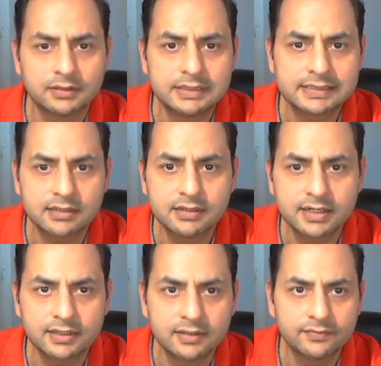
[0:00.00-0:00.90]
is
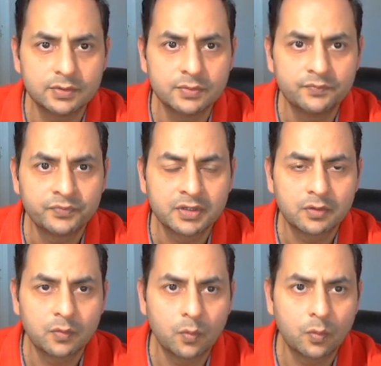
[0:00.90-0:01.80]
earning. If you
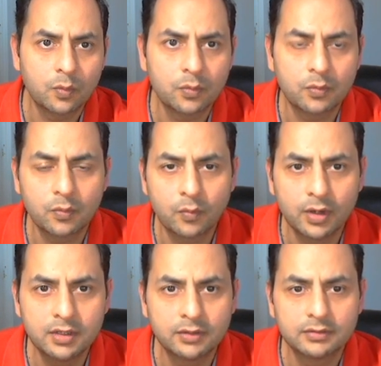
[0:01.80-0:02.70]

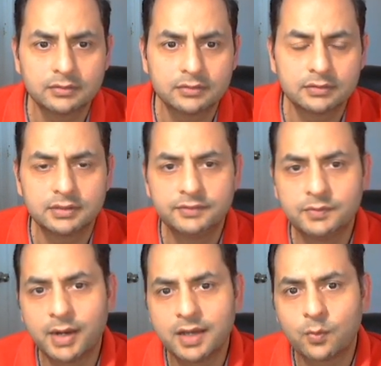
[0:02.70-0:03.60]

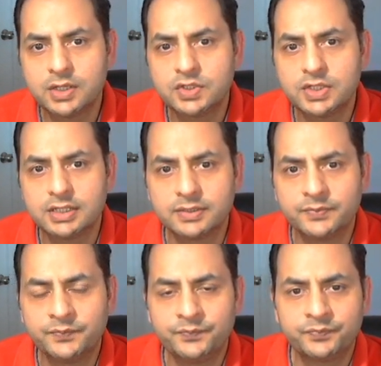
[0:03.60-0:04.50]
buy one share,
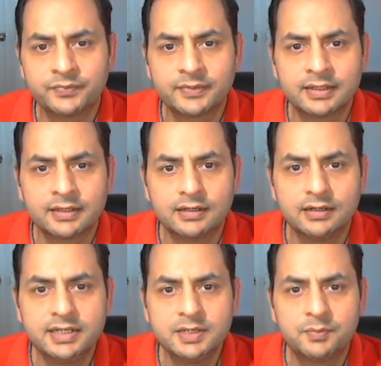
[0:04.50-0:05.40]

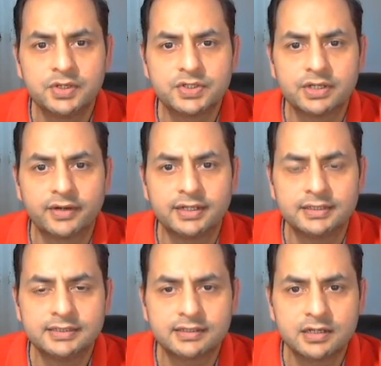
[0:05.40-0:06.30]
earning per share, right?
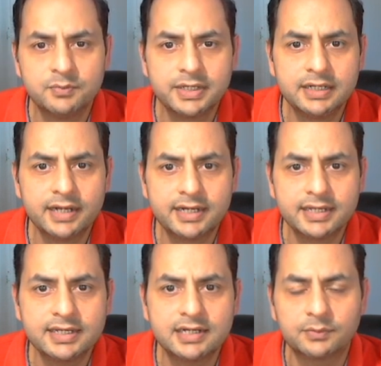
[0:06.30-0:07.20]
Is the company net
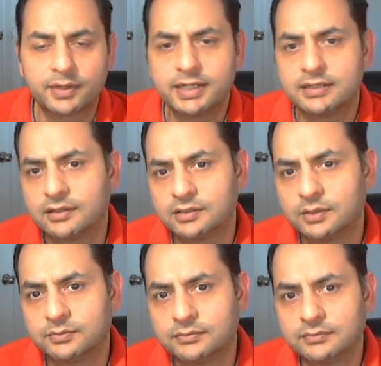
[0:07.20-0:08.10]
income, right? Or
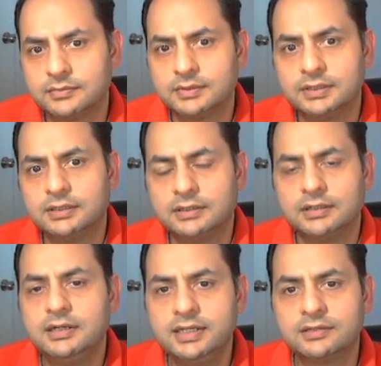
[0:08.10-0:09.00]
the
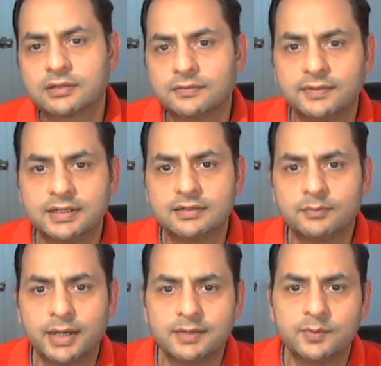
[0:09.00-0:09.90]
earnings of one
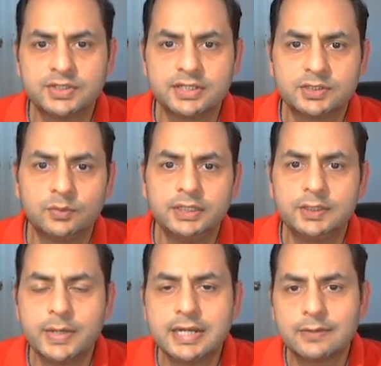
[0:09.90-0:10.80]
share is only
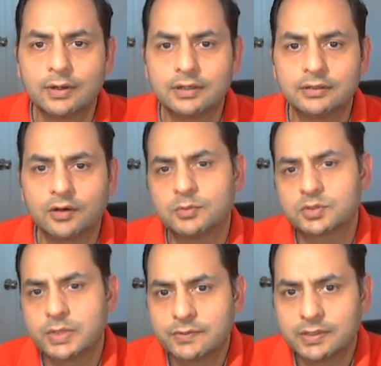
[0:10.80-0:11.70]

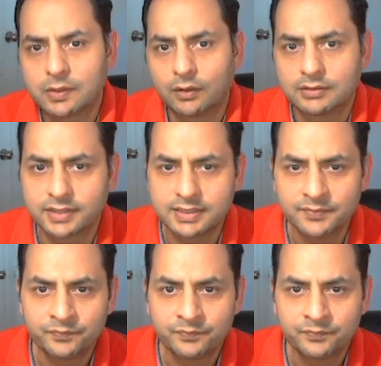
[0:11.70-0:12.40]
almost $21, right?